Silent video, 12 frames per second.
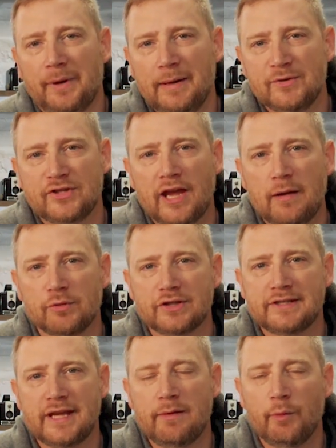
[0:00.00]
My name is Gabriel.
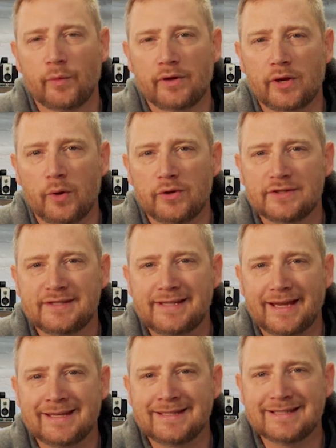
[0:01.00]
Today we want to go to
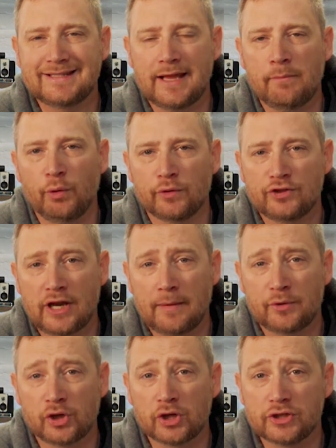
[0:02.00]
2 Samuel
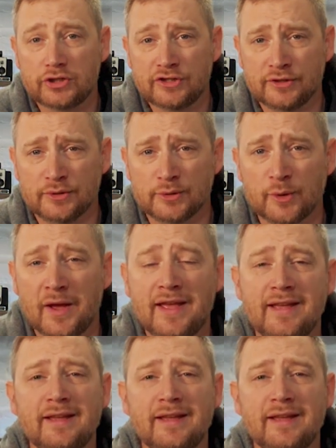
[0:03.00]
chapter 2.